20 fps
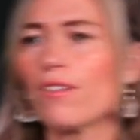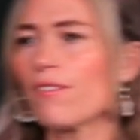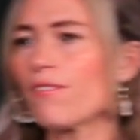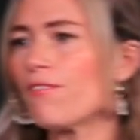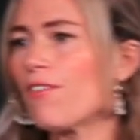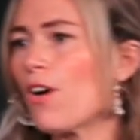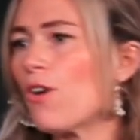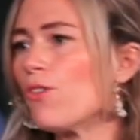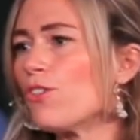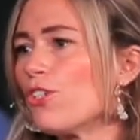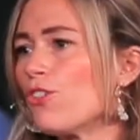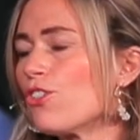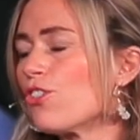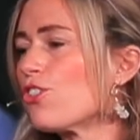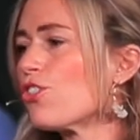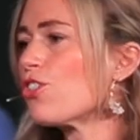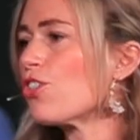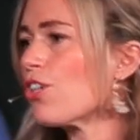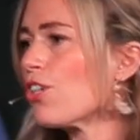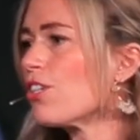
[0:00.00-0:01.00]
phone, you just
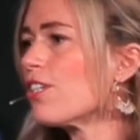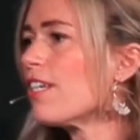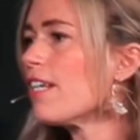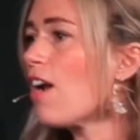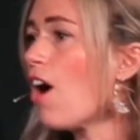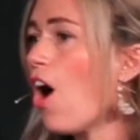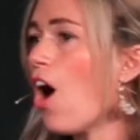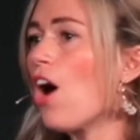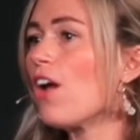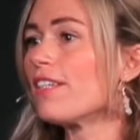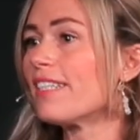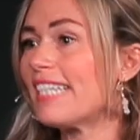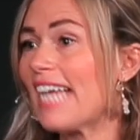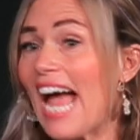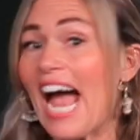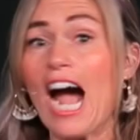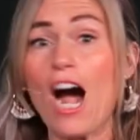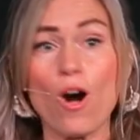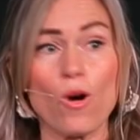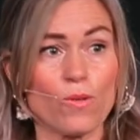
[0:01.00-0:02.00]
turned it all
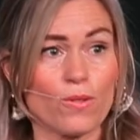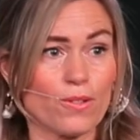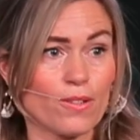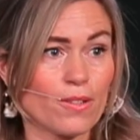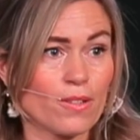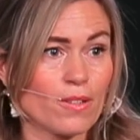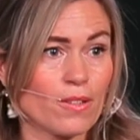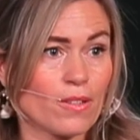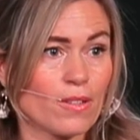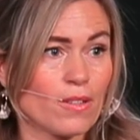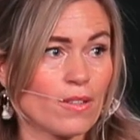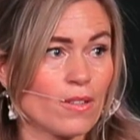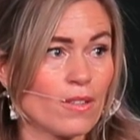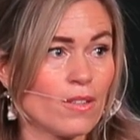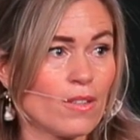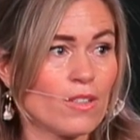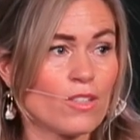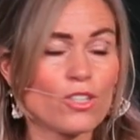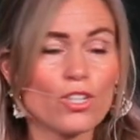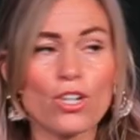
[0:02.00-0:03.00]
down,
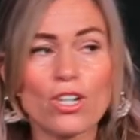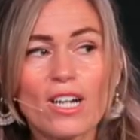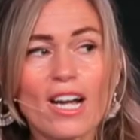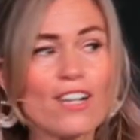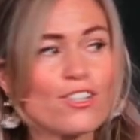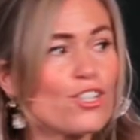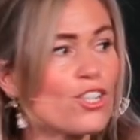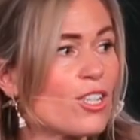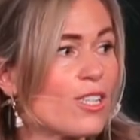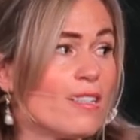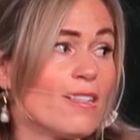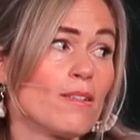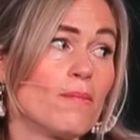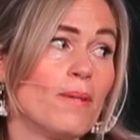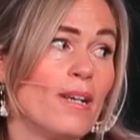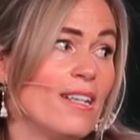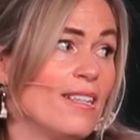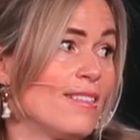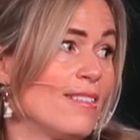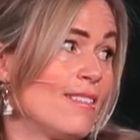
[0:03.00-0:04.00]
took out your
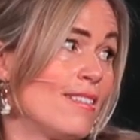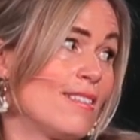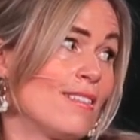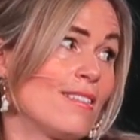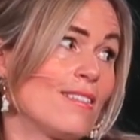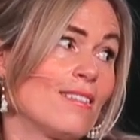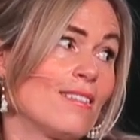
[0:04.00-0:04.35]
earbuds,